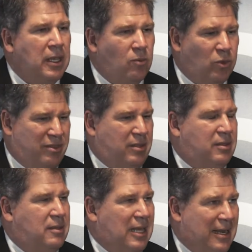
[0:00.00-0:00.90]
and we think
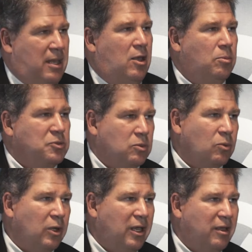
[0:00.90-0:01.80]
that helps
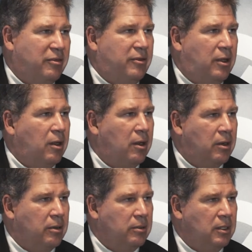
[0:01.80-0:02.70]
with
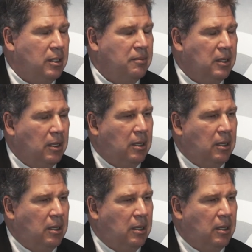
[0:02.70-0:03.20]
our